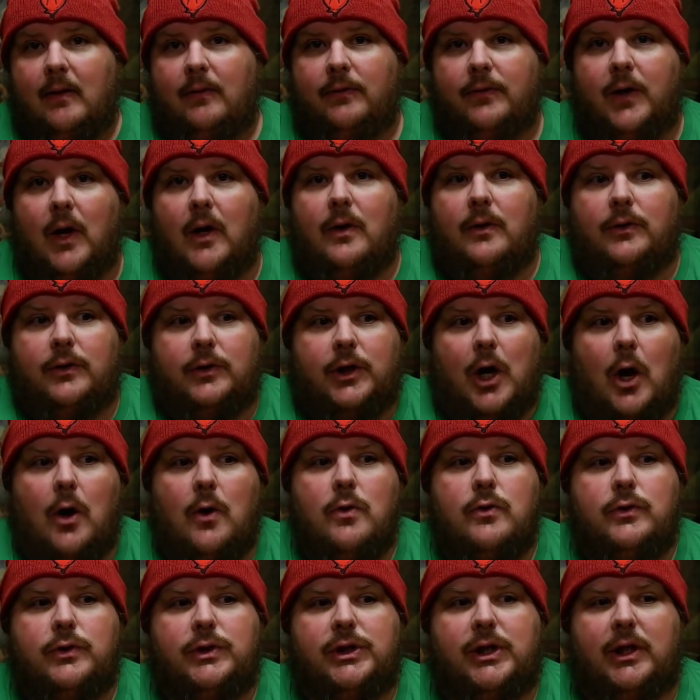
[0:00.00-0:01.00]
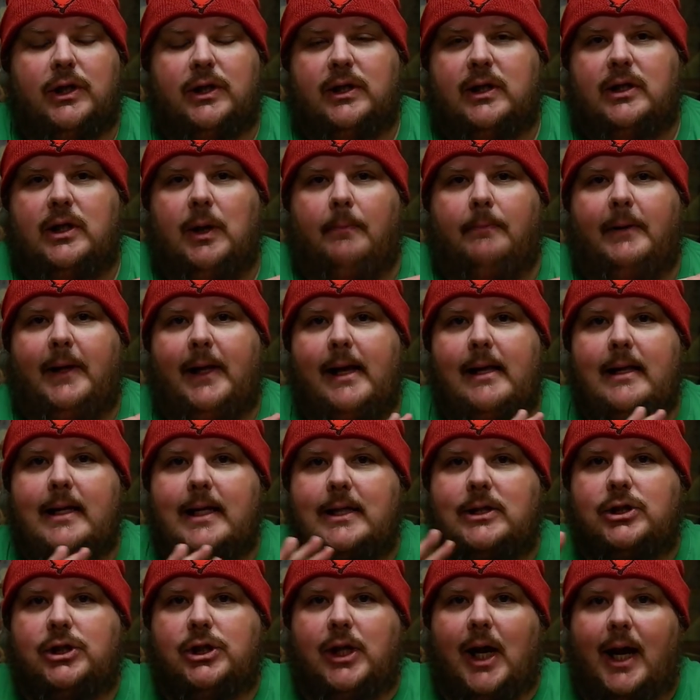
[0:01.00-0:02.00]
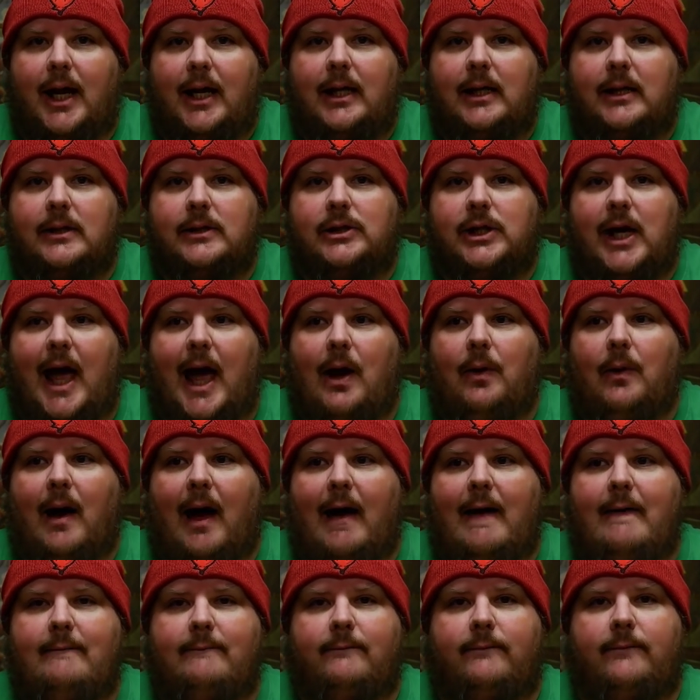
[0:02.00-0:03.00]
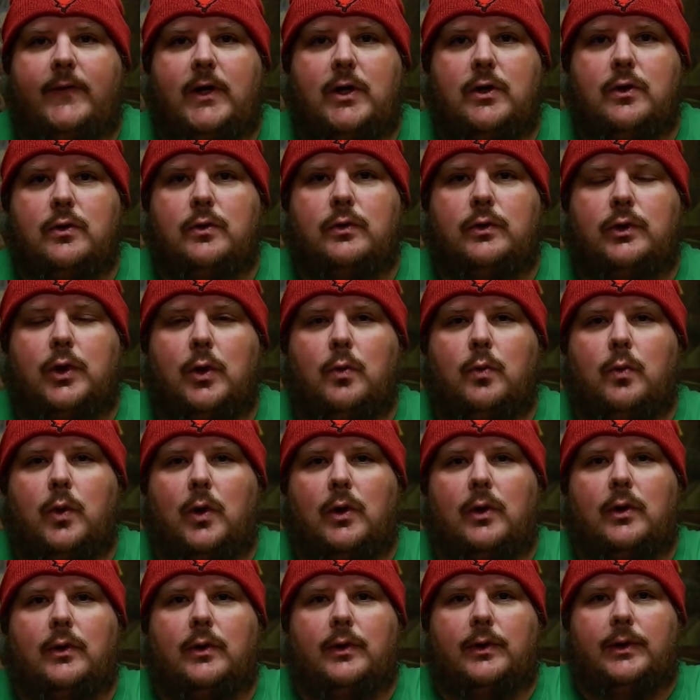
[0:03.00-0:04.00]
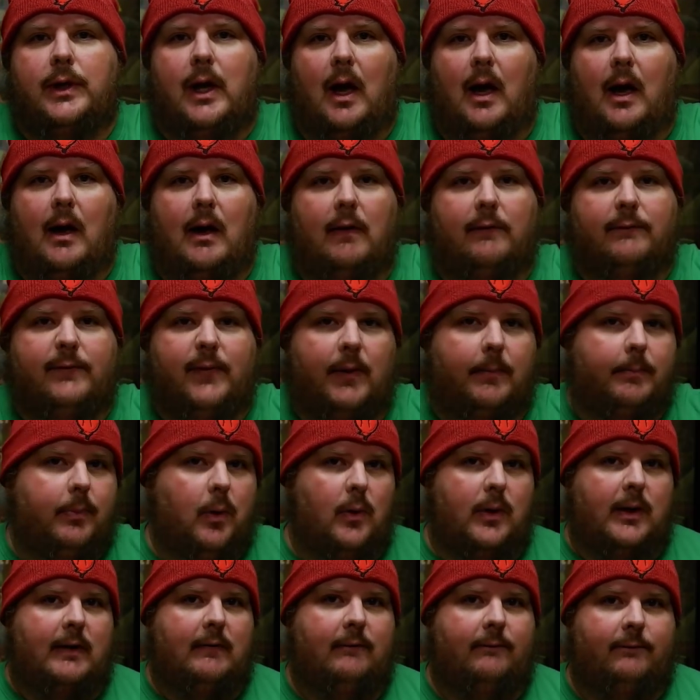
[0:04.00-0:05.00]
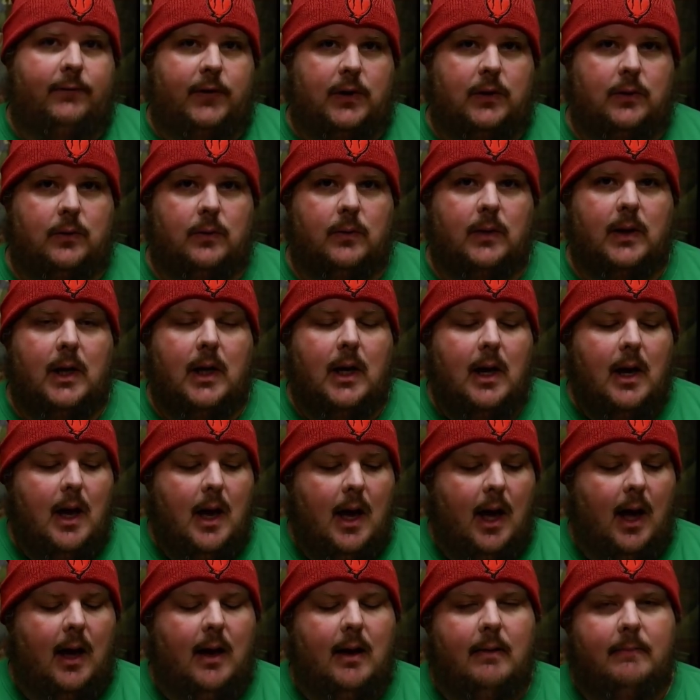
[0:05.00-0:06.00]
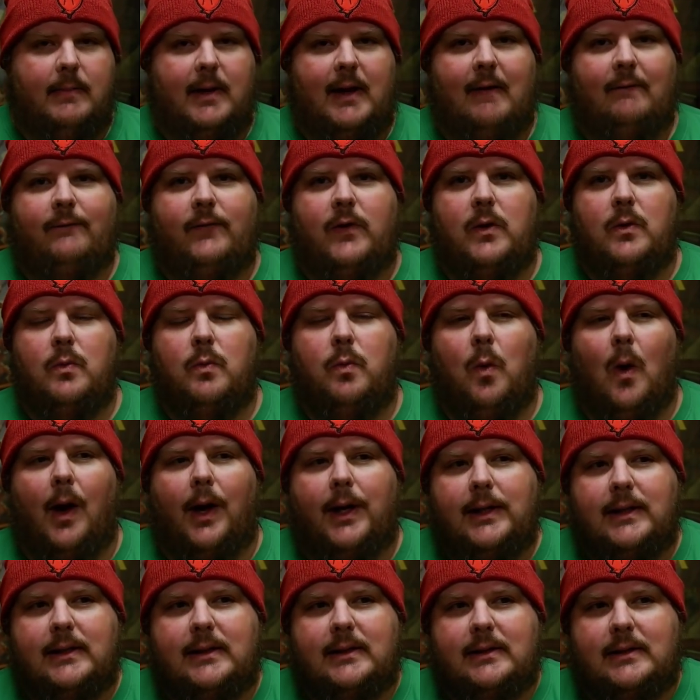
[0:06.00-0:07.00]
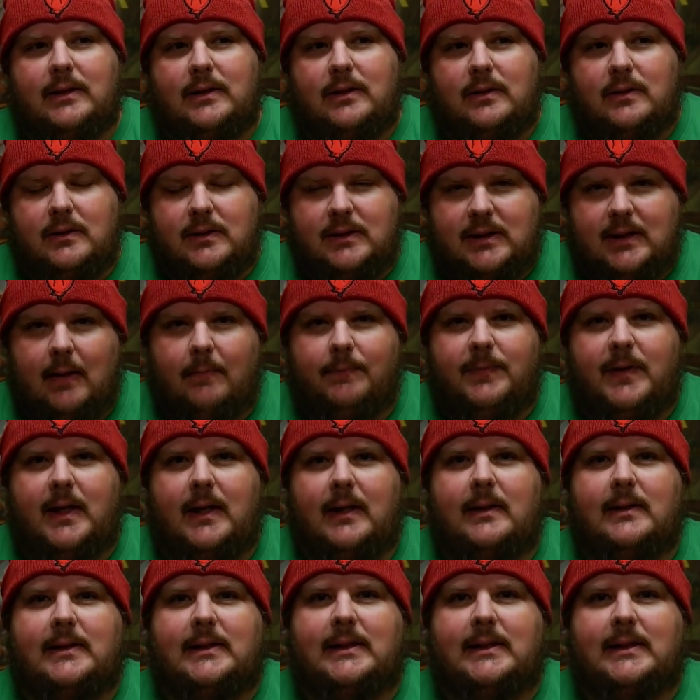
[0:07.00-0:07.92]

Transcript: those completely changed how I viewed the world of point of view. Um, if you want something